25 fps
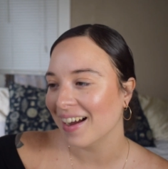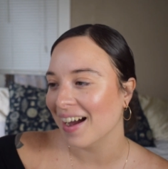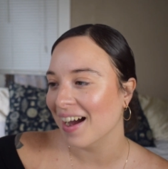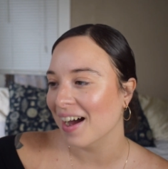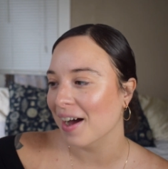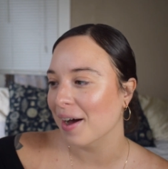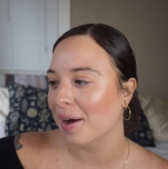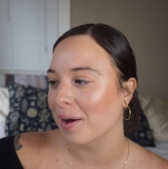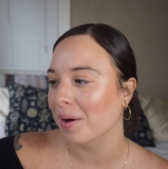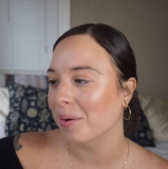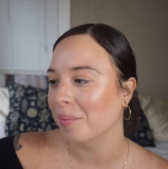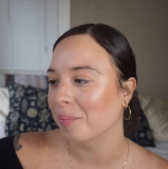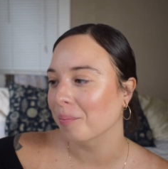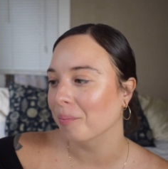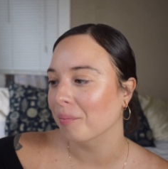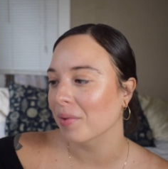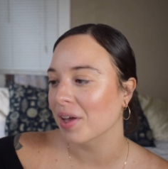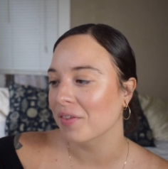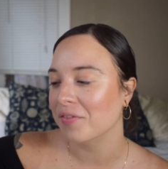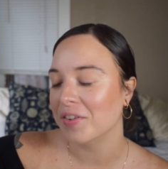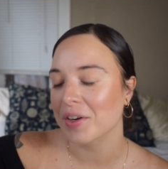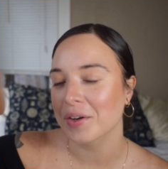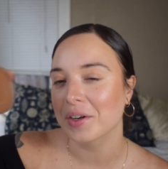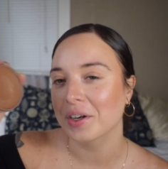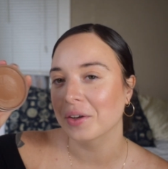Um,
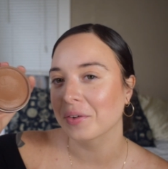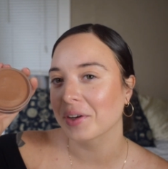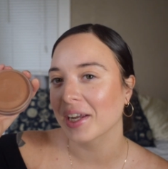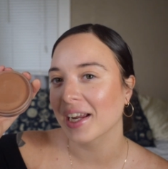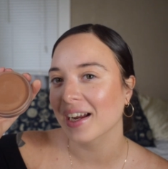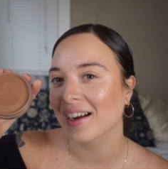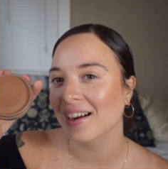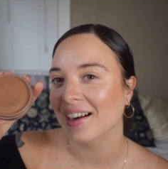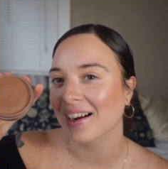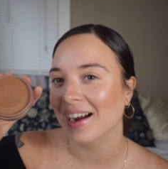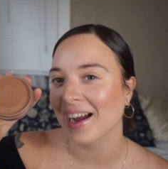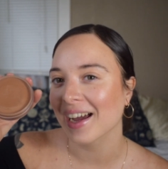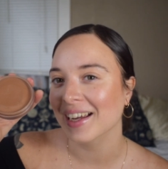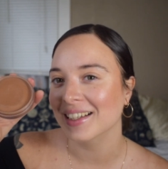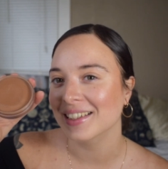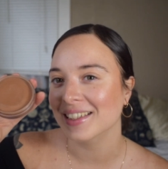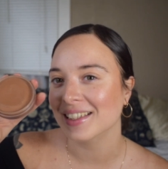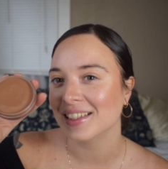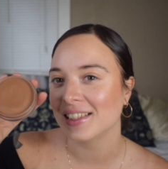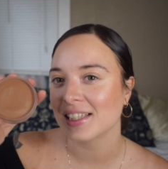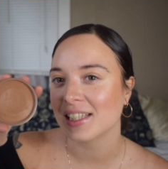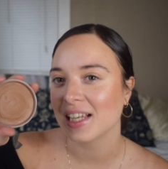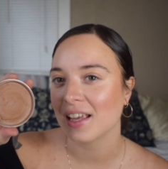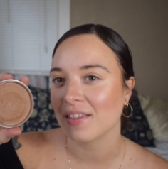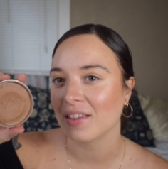if you're new here, I
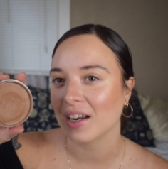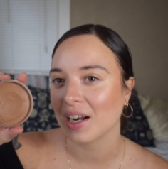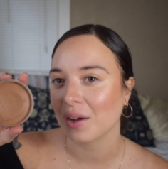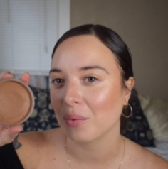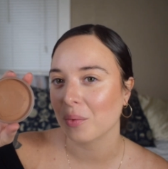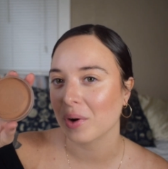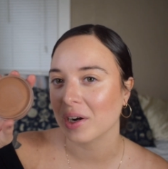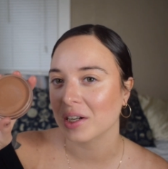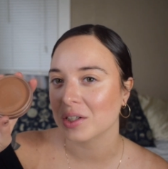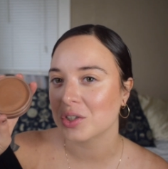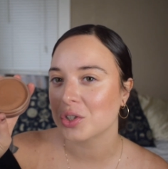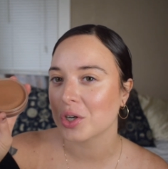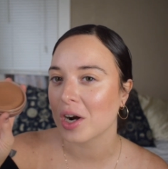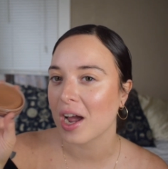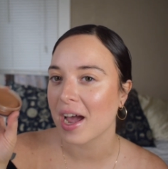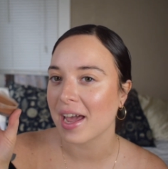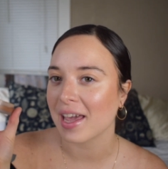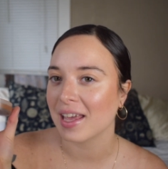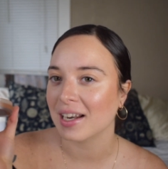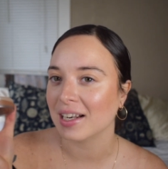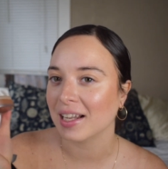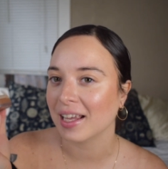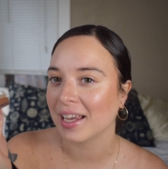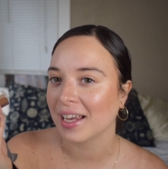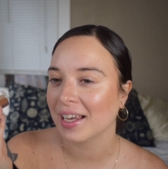did say that I want to try
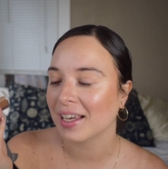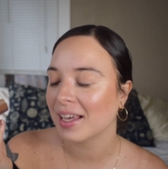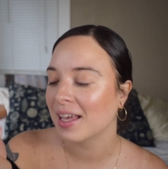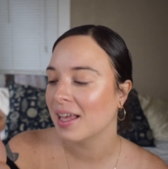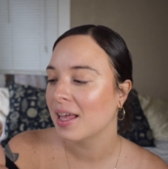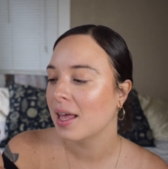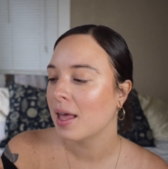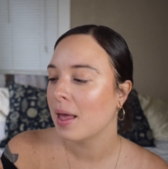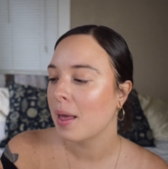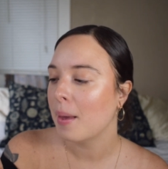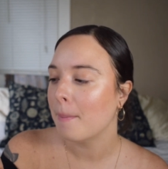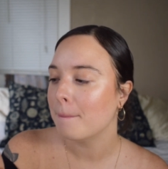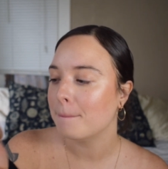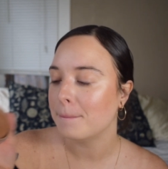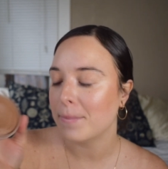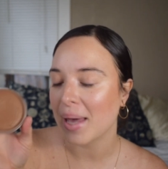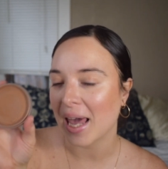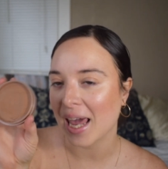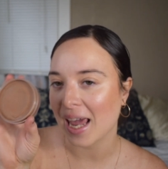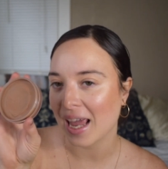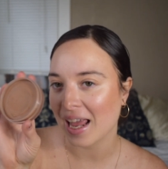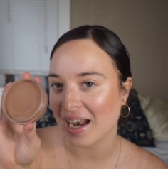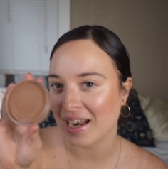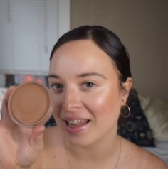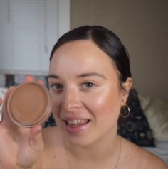and like
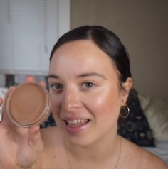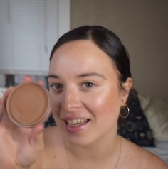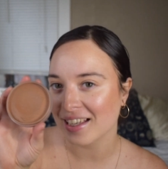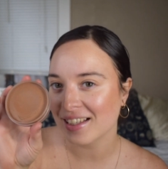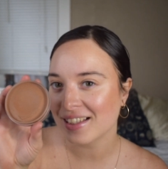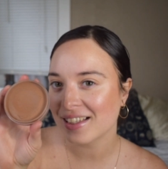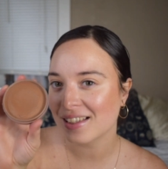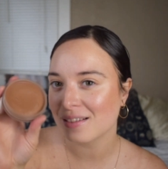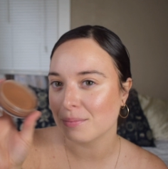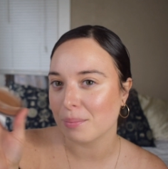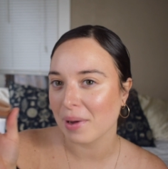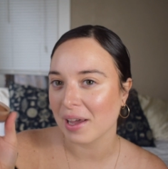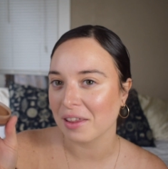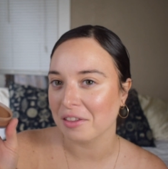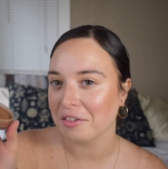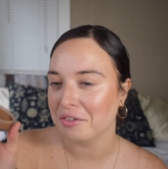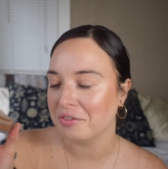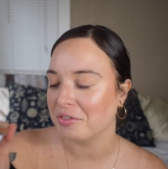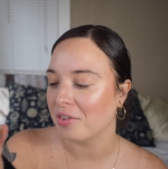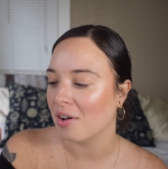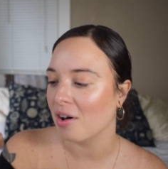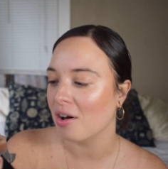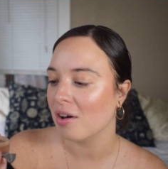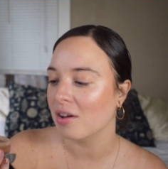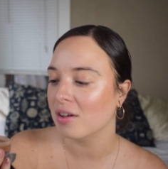pan this by the
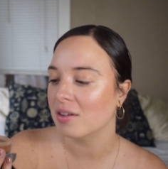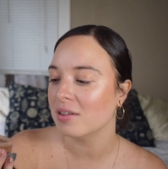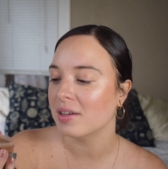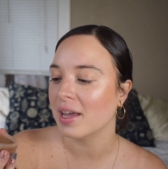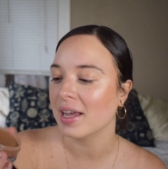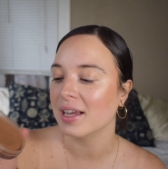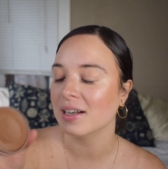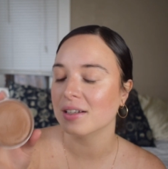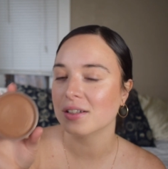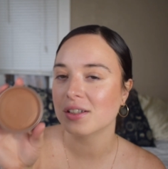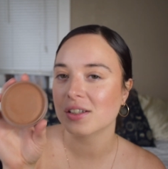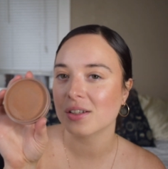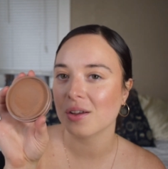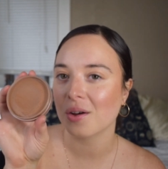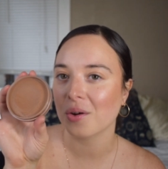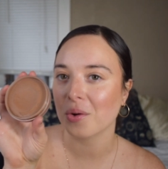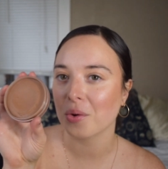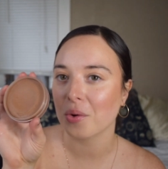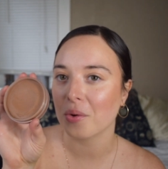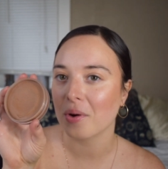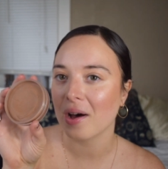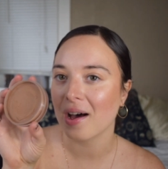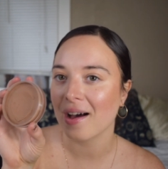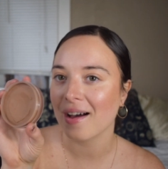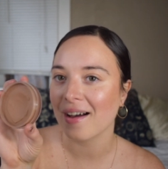fall. And
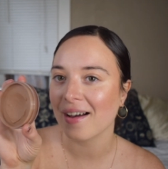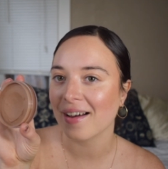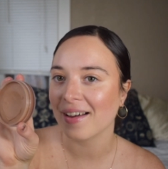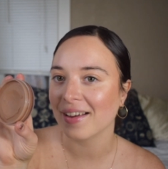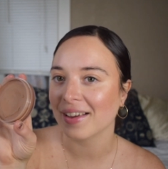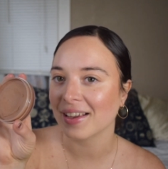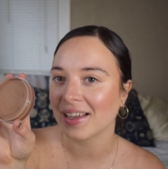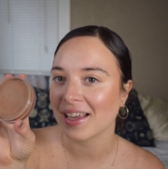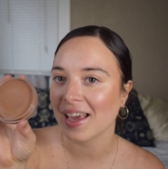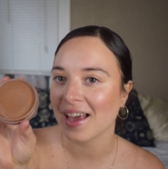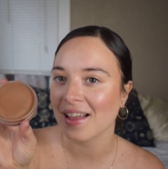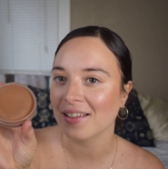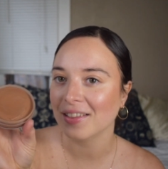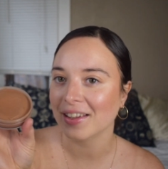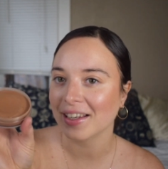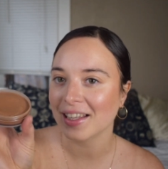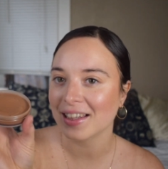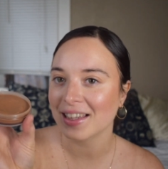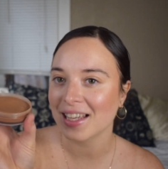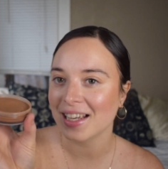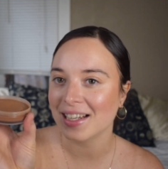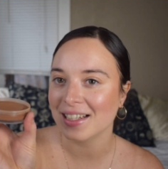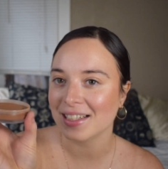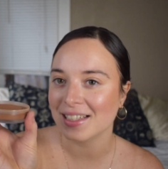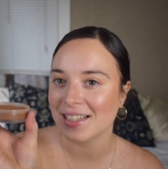so, uh, yeah, look at
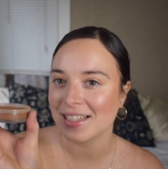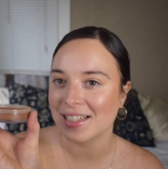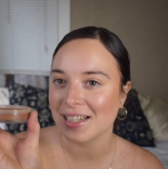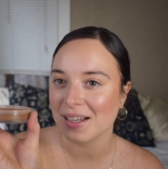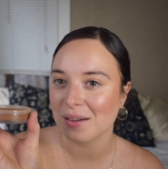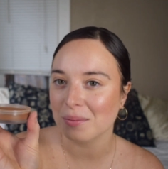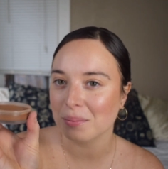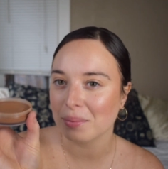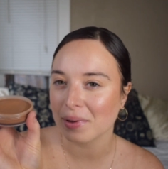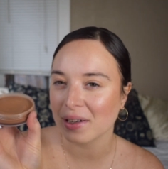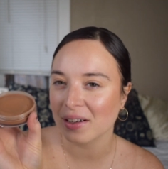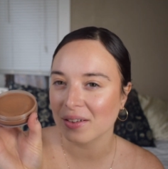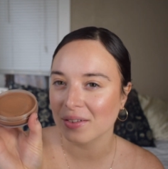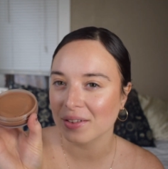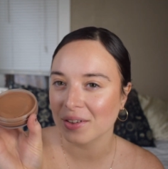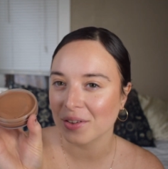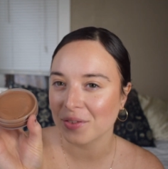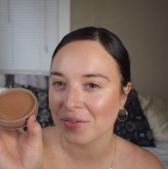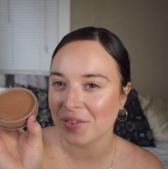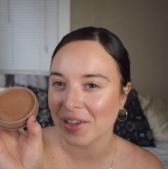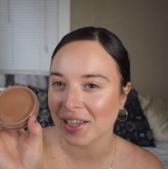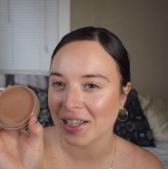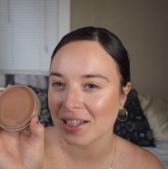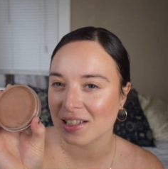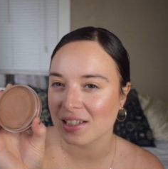that dip. I don't know
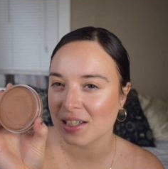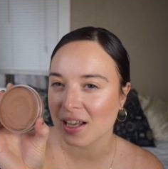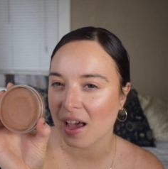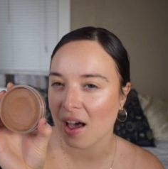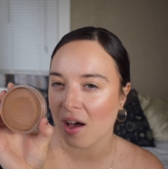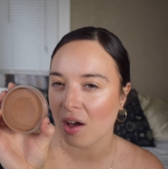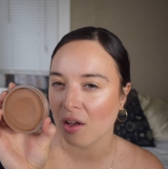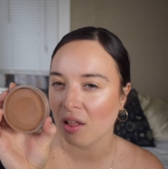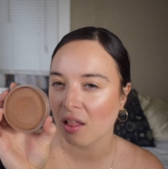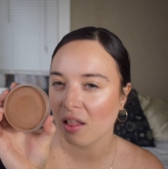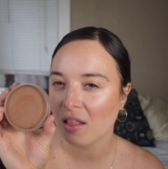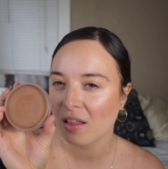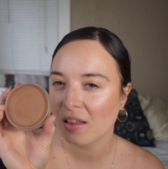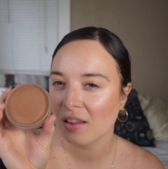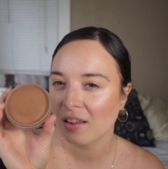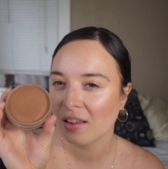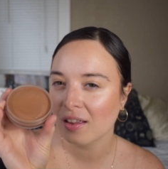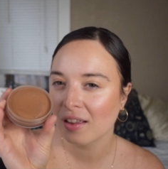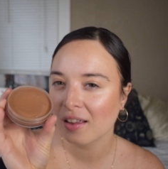if you can tell.